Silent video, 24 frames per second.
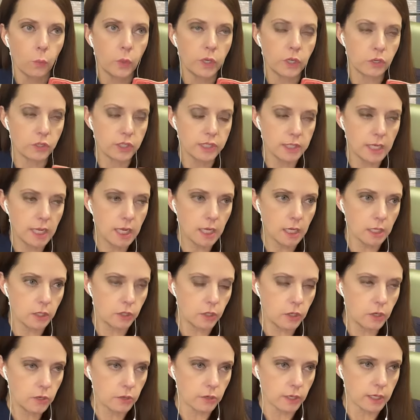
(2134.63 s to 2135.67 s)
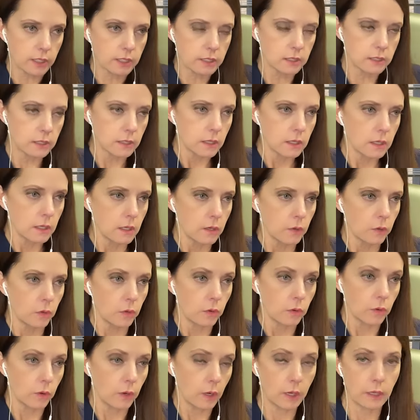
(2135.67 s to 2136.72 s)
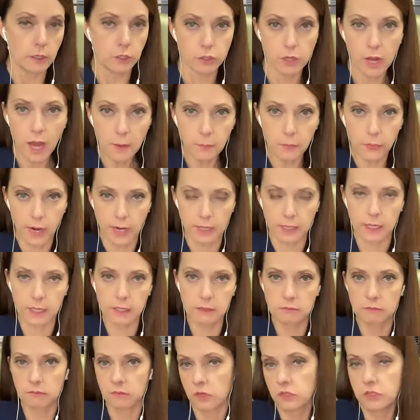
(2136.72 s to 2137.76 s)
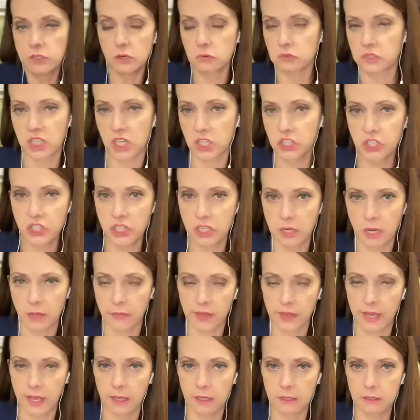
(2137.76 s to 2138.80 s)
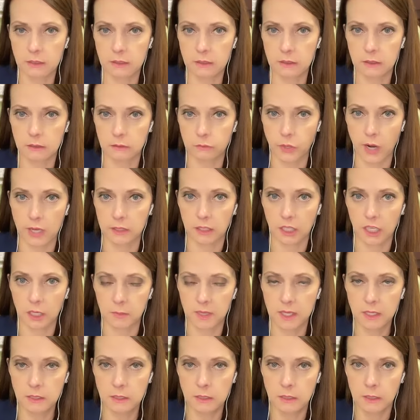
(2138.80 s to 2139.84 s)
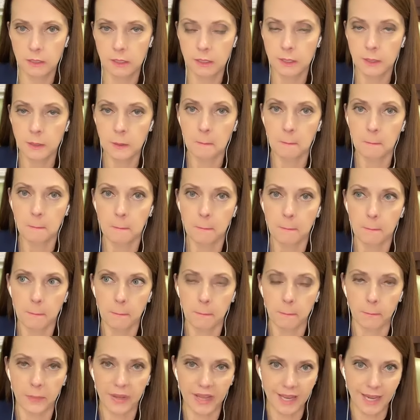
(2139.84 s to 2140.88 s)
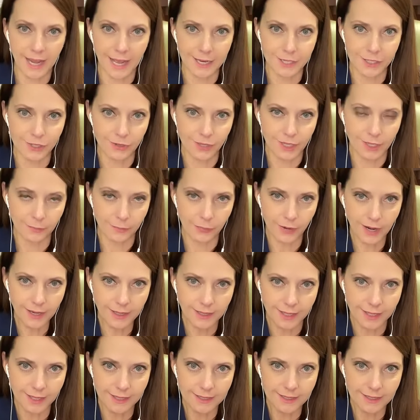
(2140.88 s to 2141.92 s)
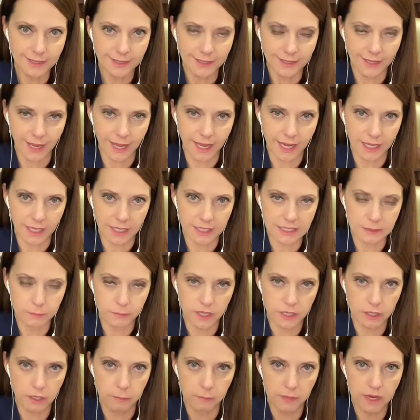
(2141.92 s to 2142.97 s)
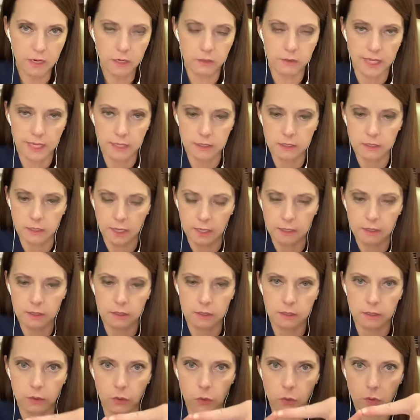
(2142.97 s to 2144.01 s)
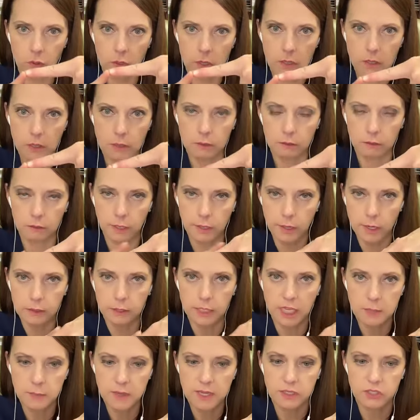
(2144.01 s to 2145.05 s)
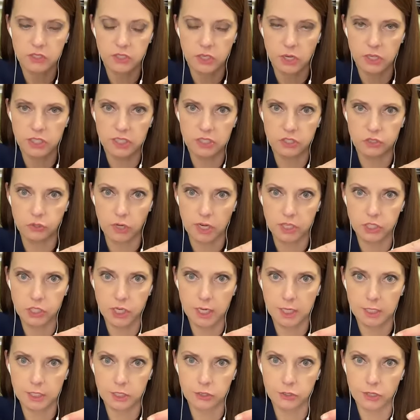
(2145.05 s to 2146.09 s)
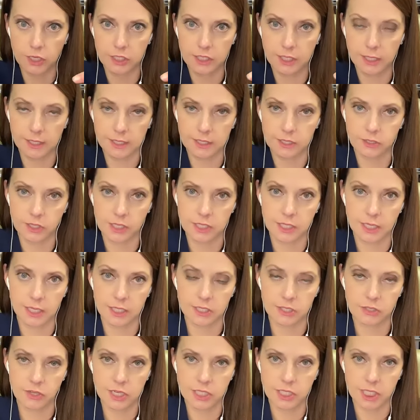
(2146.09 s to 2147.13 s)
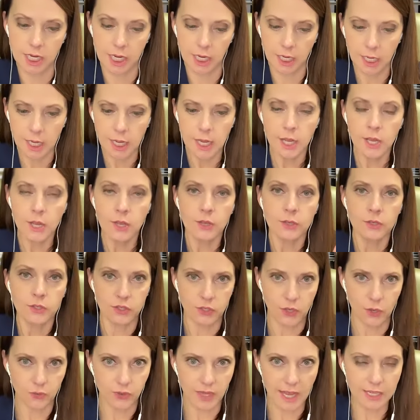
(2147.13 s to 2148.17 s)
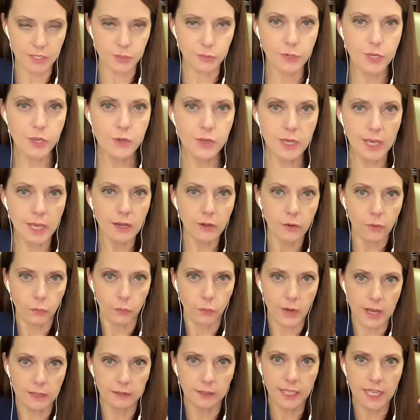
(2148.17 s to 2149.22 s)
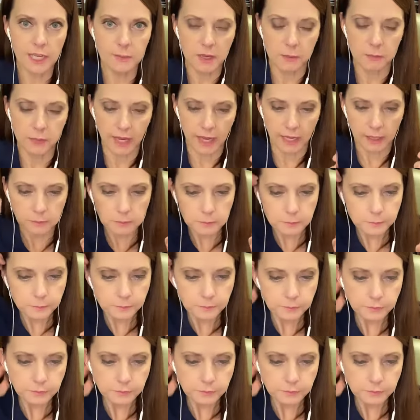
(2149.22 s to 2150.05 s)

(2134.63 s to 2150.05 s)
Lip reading: When you're seeing a uterus and you're not pregnant, there's no tension on that round ligament. But as you get pregnant and it gets bigger and bigger, that cord, round ligament, starts stretching and stretching and stretching and stretching. So that's where you get round ligament pain.